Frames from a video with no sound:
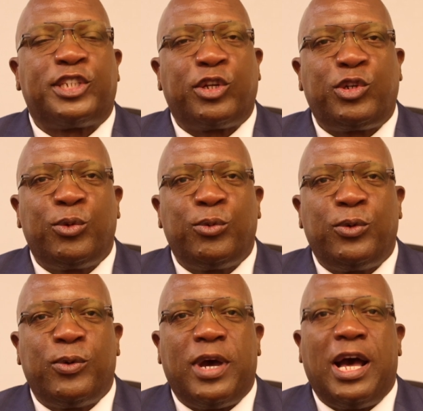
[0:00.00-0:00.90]
so
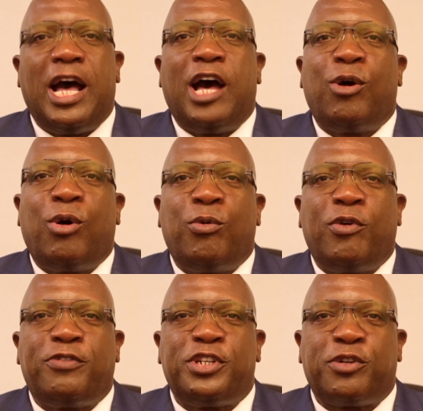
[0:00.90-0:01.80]
too are
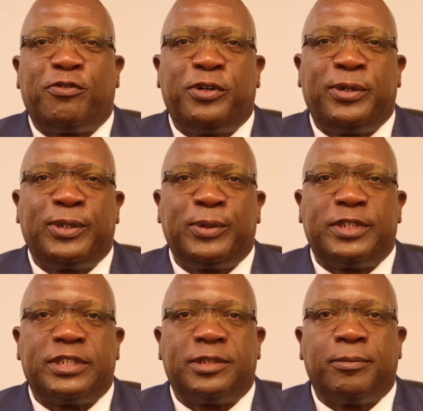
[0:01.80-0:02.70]
our
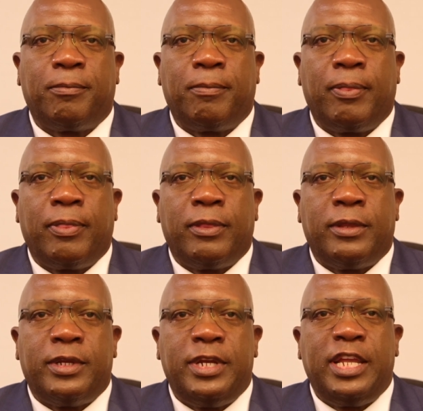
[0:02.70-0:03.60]
fisherfolks.
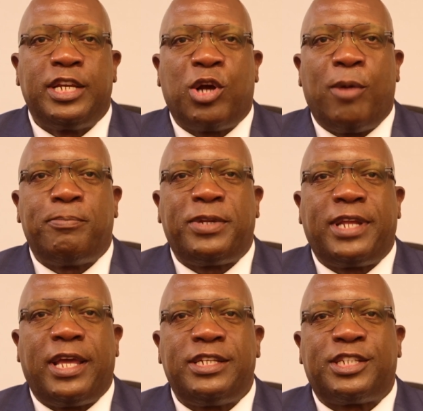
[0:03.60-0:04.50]
The
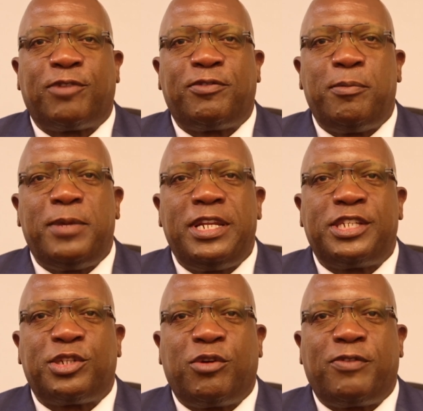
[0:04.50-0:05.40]
incompetence of the
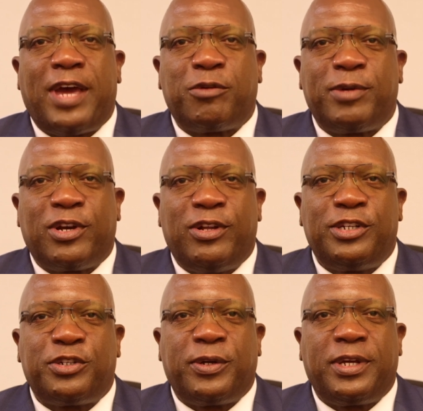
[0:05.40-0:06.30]
Minister of
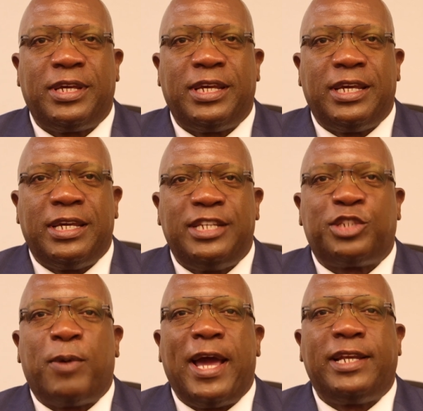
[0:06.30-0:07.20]
Agriculture
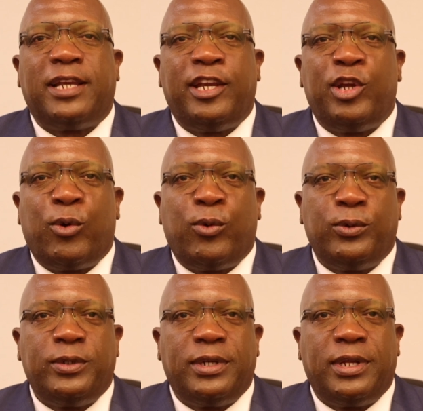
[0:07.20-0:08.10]
is widely
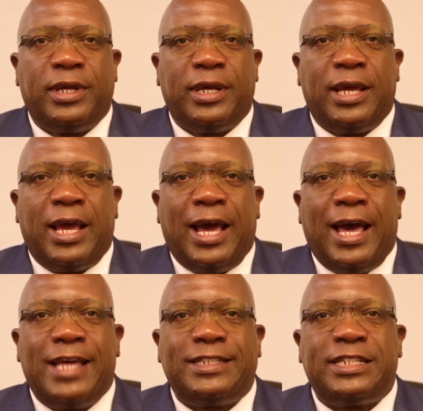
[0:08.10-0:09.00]
known,
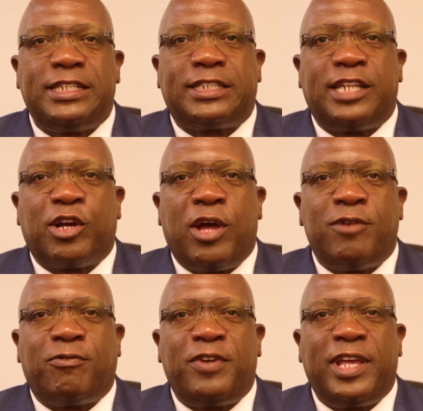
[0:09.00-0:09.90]
as is the
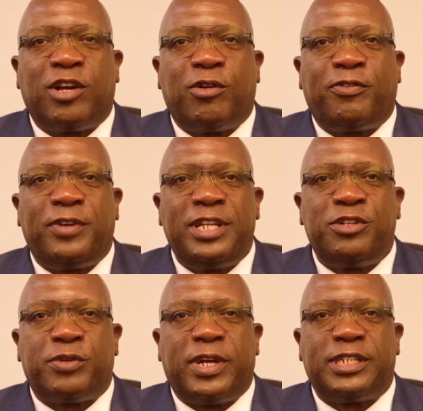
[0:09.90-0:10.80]
conflict of
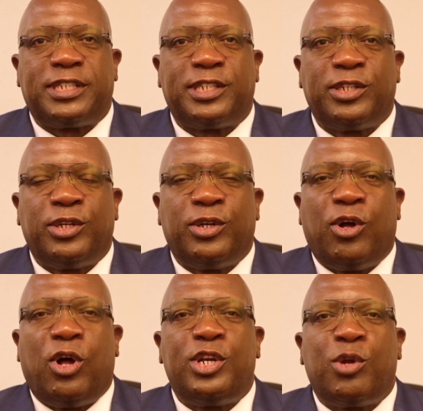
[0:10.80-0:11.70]
interest
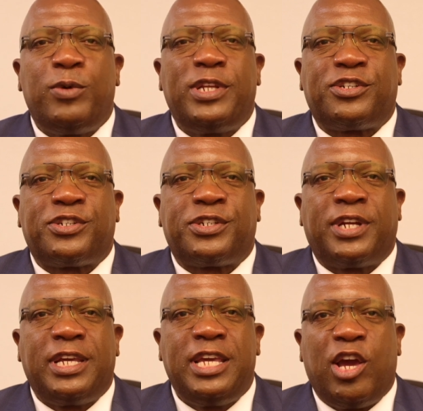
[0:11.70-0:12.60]
under
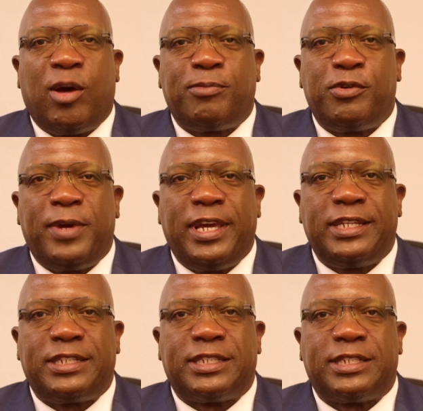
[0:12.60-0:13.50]
which he
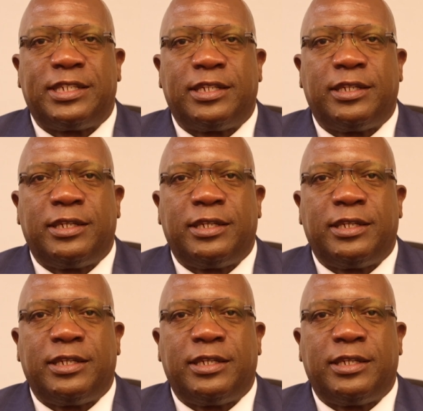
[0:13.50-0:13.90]
operates.